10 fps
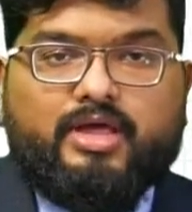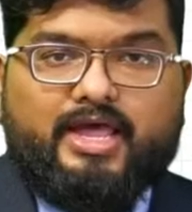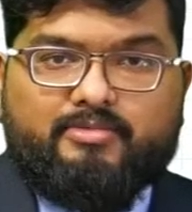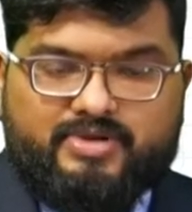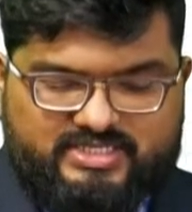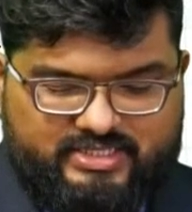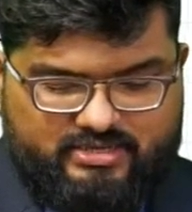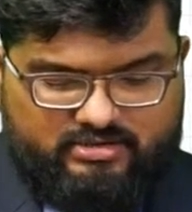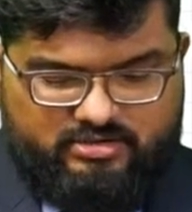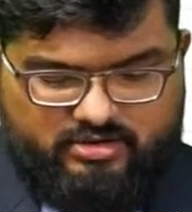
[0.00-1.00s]
n plus
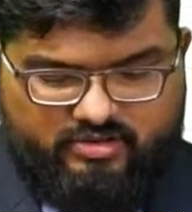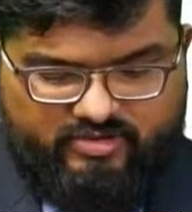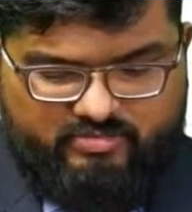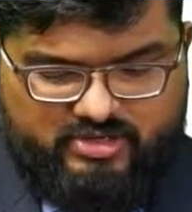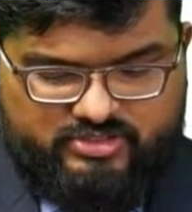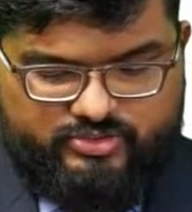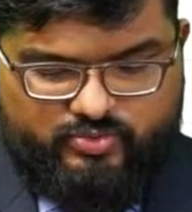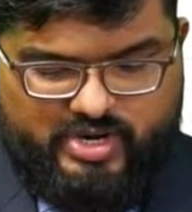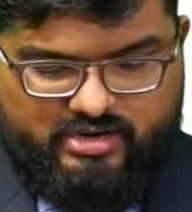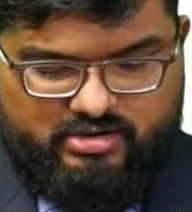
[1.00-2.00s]
n giving me
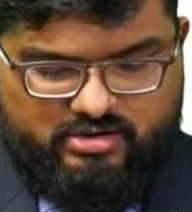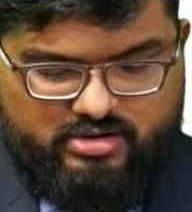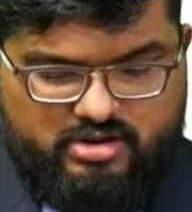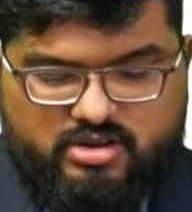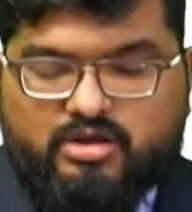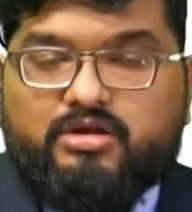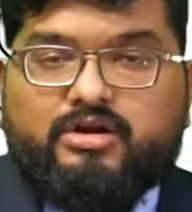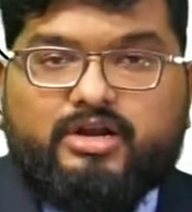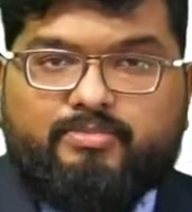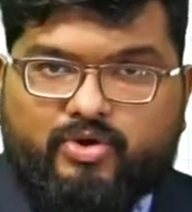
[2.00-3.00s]
2n,
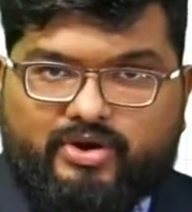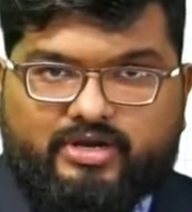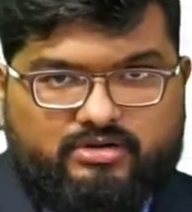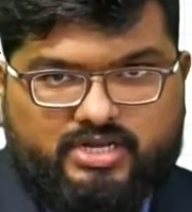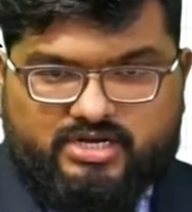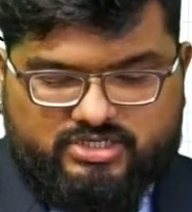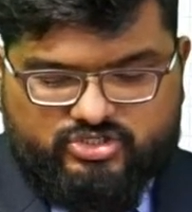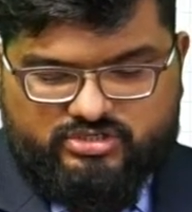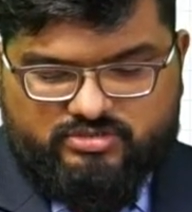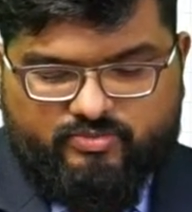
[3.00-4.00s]
diploid
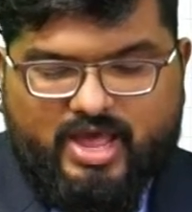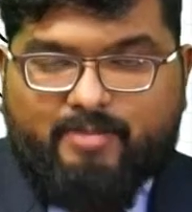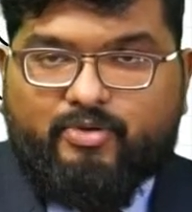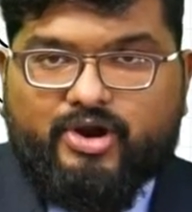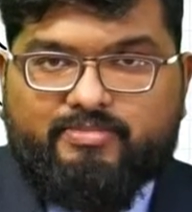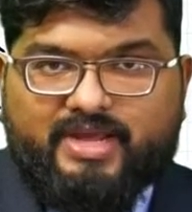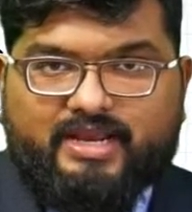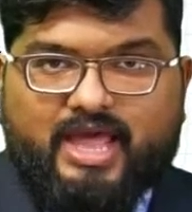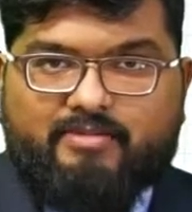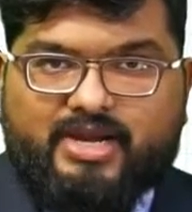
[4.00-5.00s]
condition, haploid
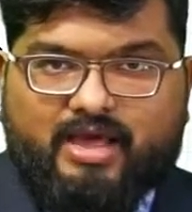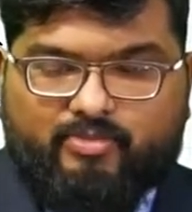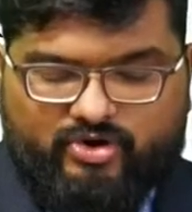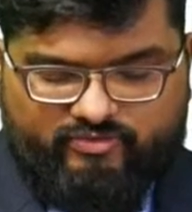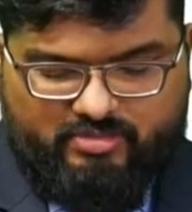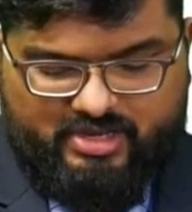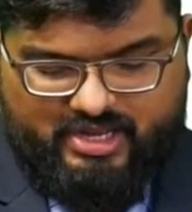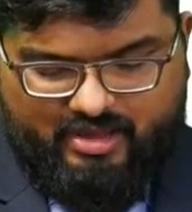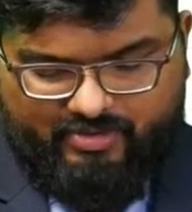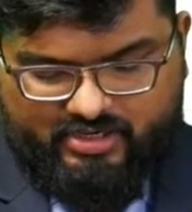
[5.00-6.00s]
male gamete, haploid female
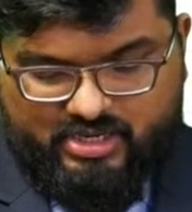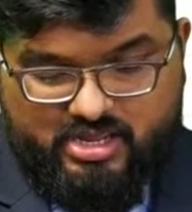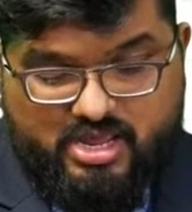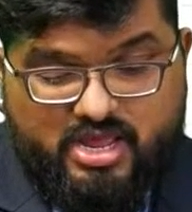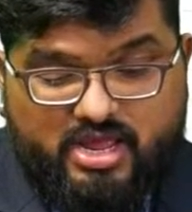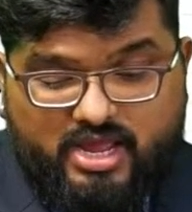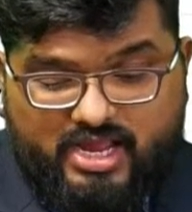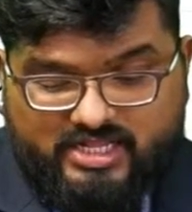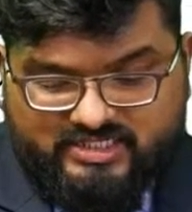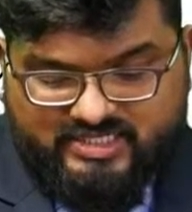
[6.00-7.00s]
gamete.
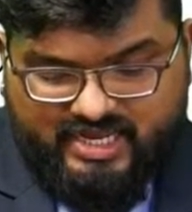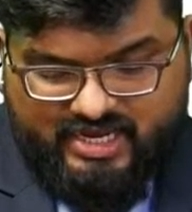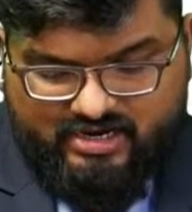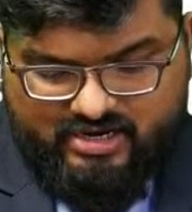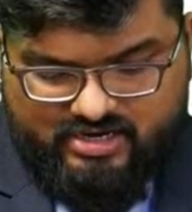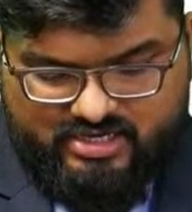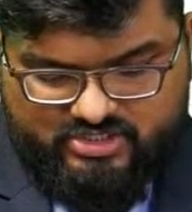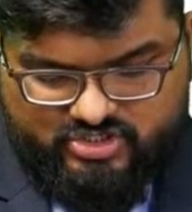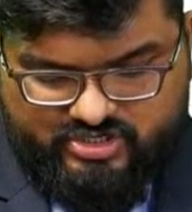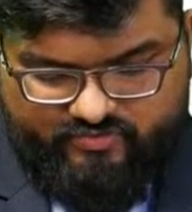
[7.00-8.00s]
In the second
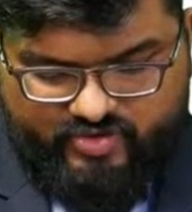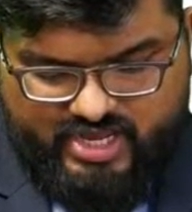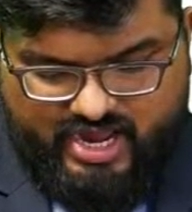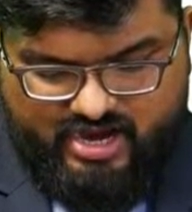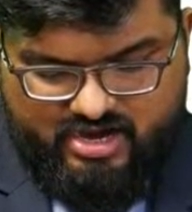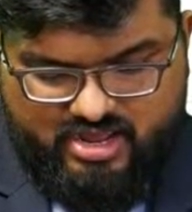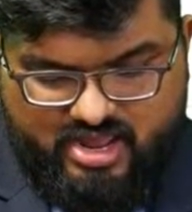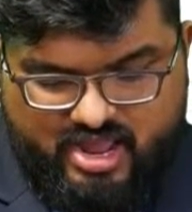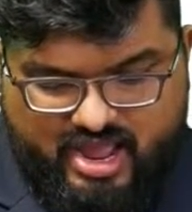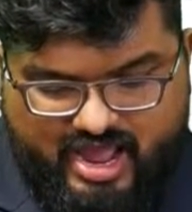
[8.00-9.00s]
condition, we had
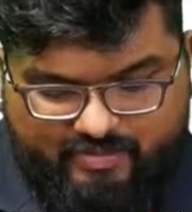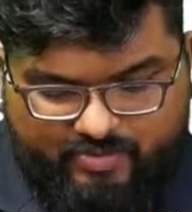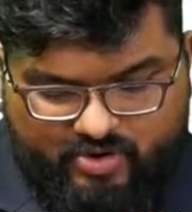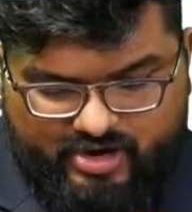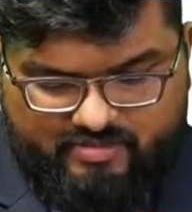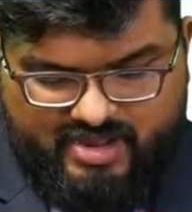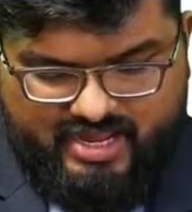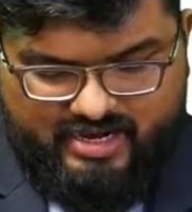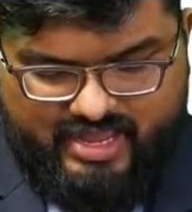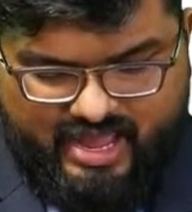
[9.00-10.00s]
haploid male